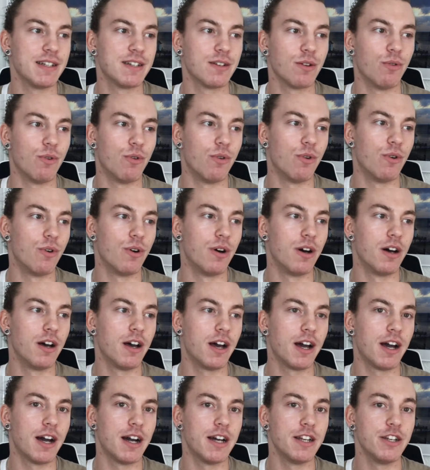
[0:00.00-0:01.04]

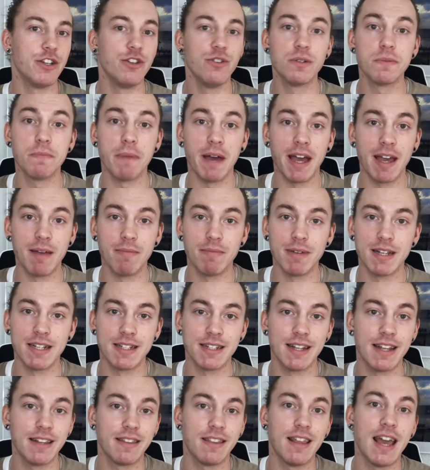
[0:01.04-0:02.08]
or newspapers
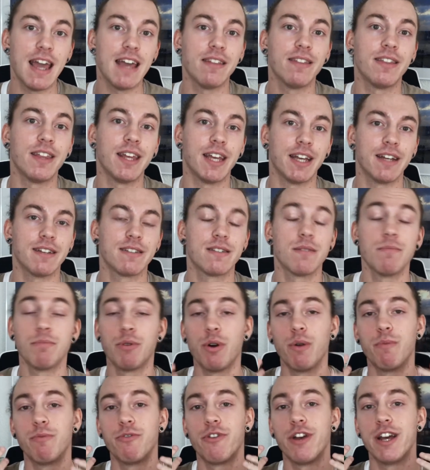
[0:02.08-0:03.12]
that they think is
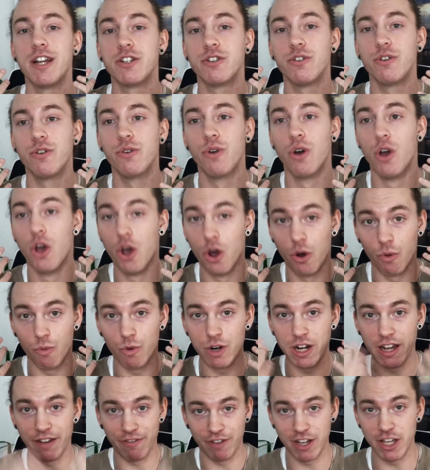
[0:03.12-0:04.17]
appropriate to
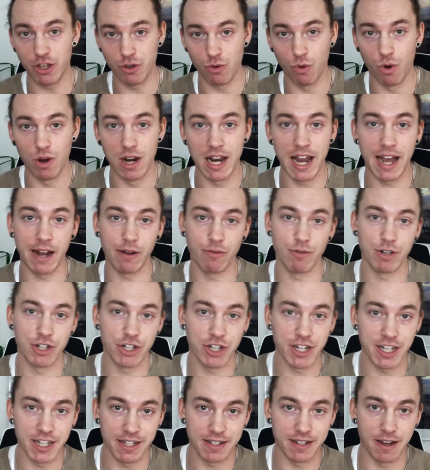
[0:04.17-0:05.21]
whatever your
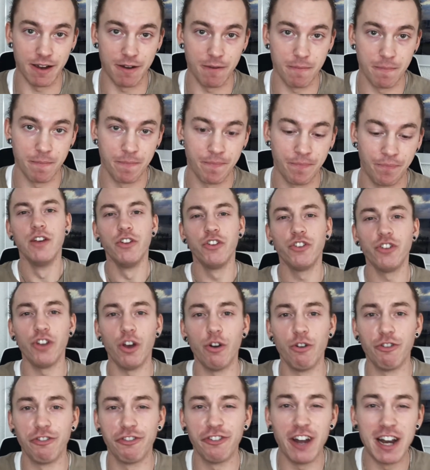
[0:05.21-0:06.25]
language needs are.
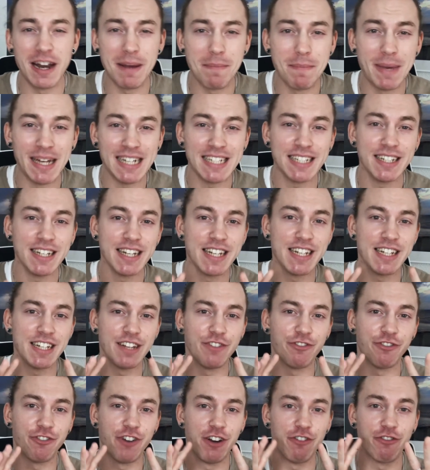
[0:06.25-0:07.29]
So fundamentally
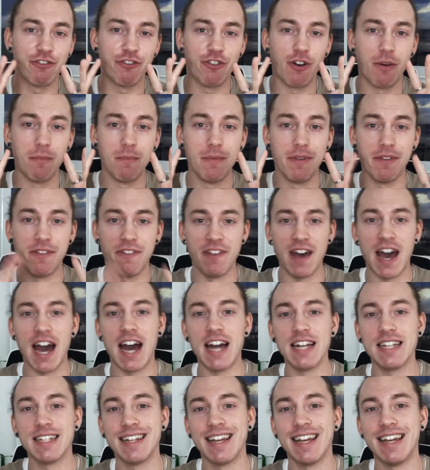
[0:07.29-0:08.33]
different from
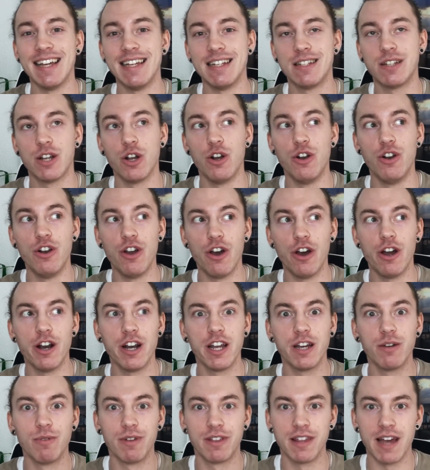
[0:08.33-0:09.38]
that is
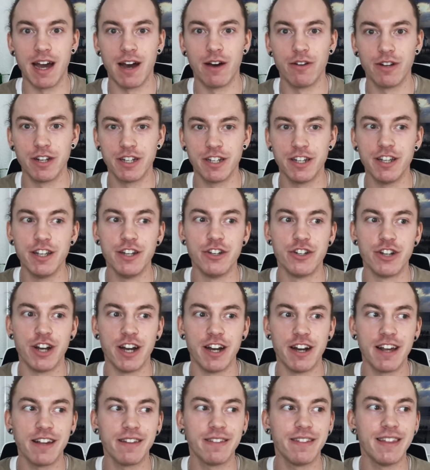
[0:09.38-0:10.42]
learning without a teacher,
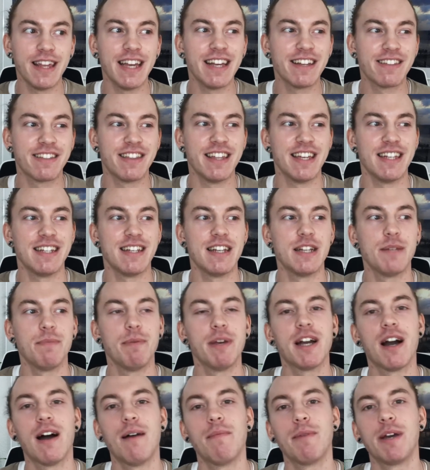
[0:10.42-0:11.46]
and I think this is
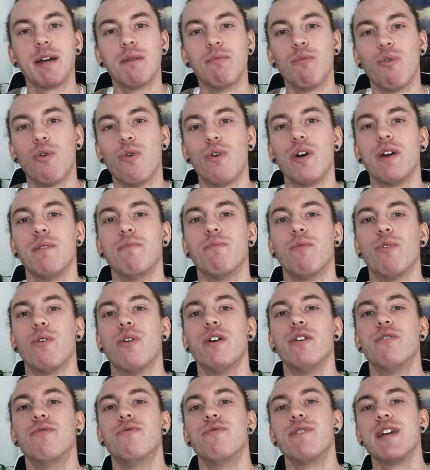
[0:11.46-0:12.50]
becoming more and
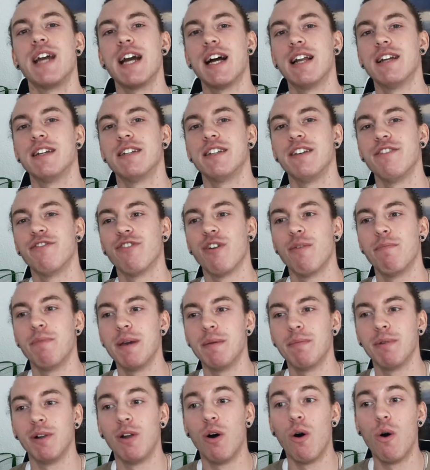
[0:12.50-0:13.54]
more a reality for
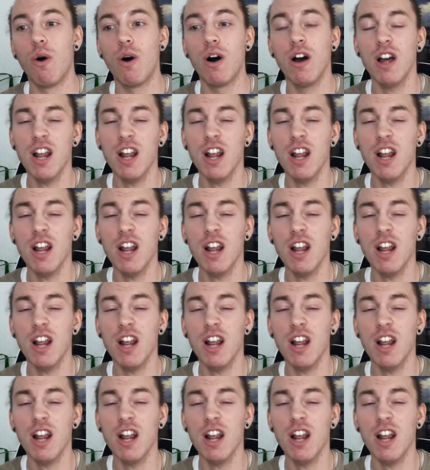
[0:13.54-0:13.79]
people, or